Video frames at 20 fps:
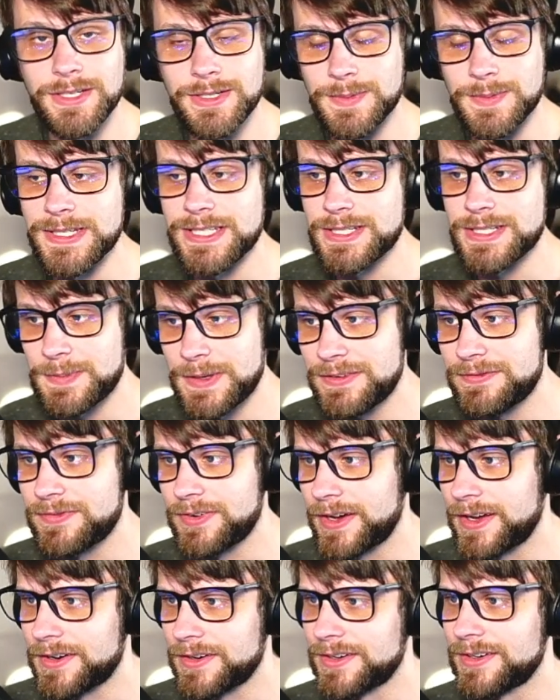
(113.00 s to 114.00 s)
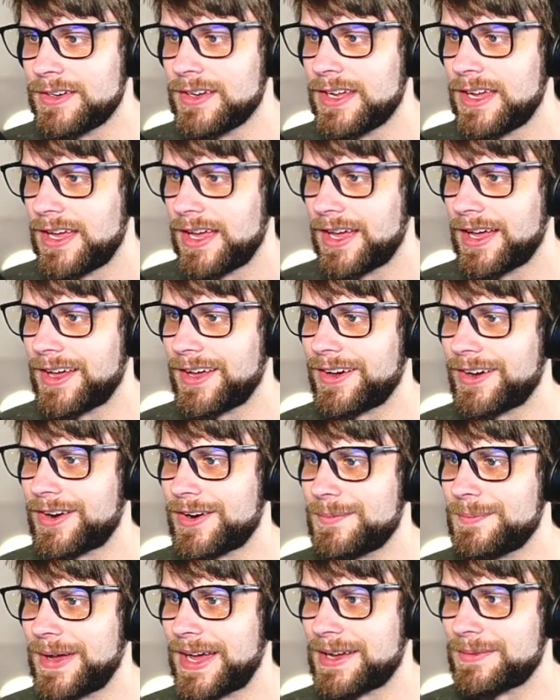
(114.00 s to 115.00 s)
Spitfire,
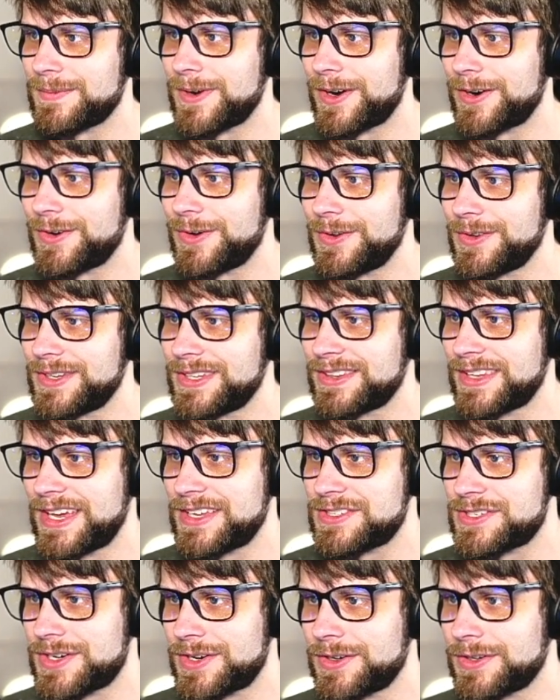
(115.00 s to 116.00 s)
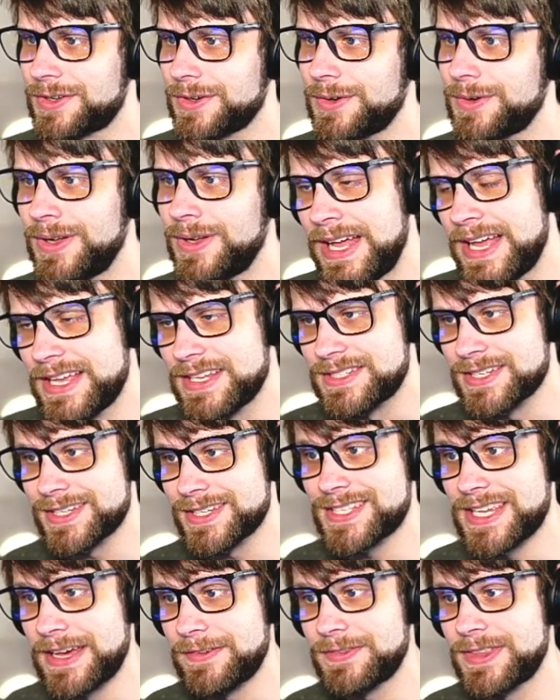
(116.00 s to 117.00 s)
our Magmar, holding that Charcoal,
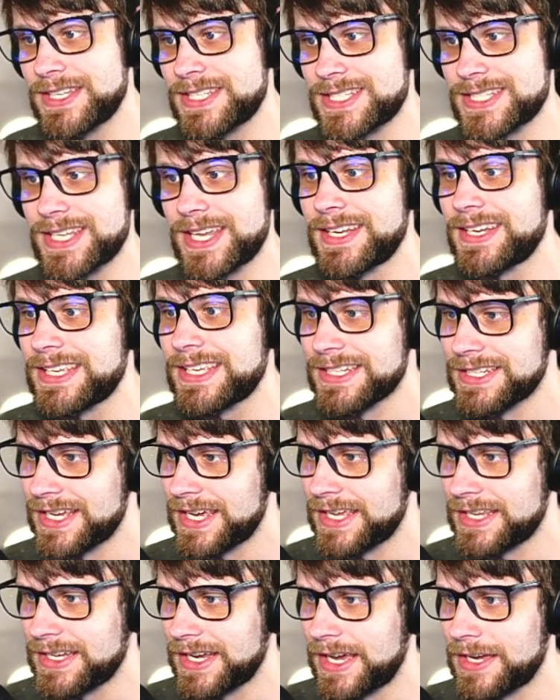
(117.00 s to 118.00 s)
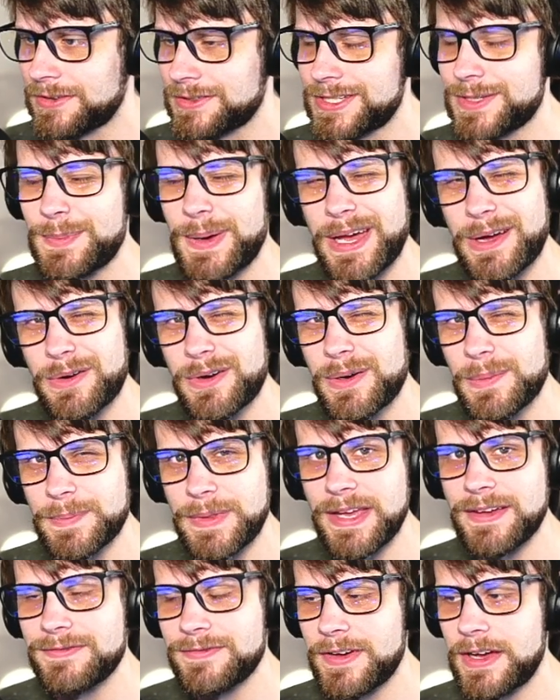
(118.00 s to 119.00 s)
does have the Sunny Day now to power up
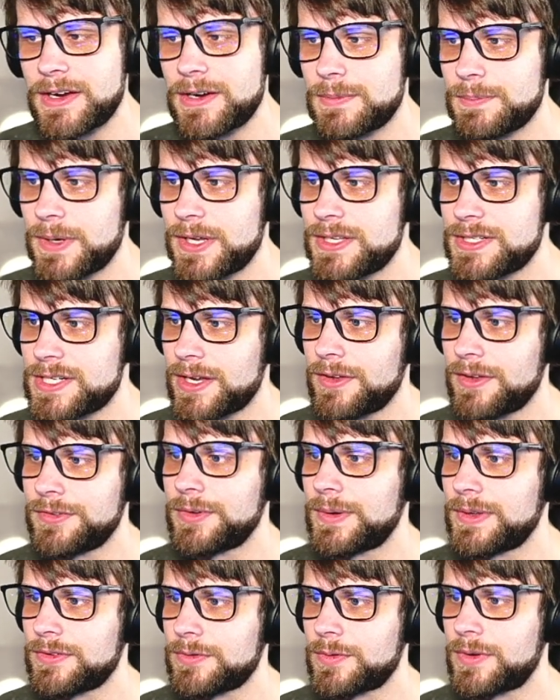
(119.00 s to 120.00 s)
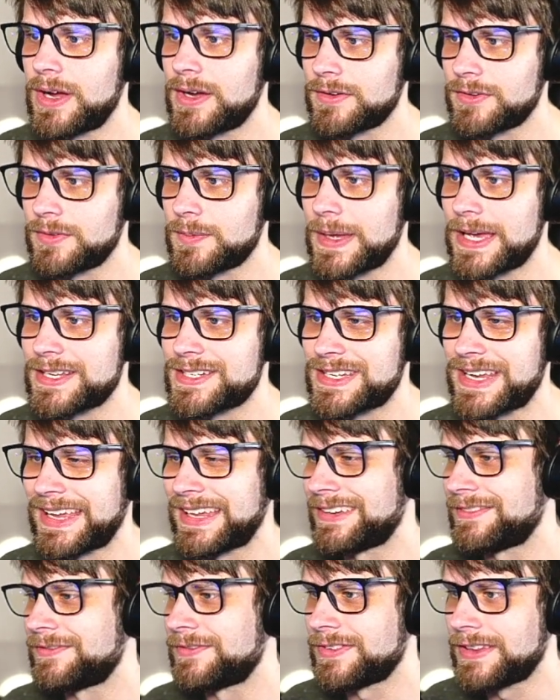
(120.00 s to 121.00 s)
that Fire Punch, also has Rock Smash
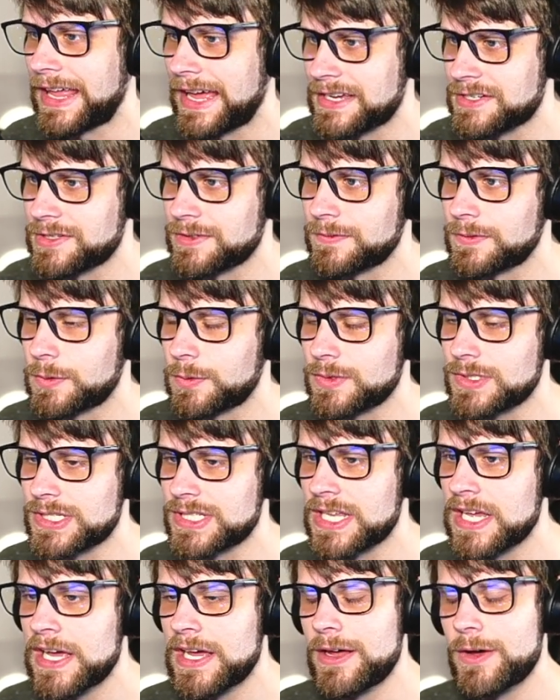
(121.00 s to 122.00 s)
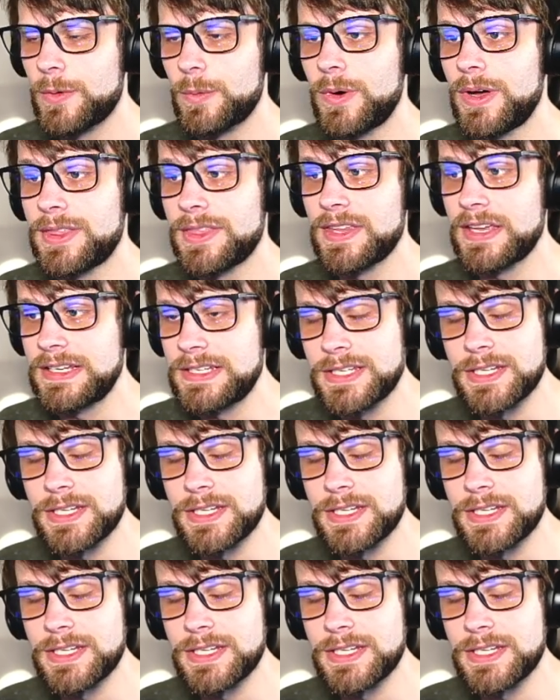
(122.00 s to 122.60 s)
and Flash, of course. One thing to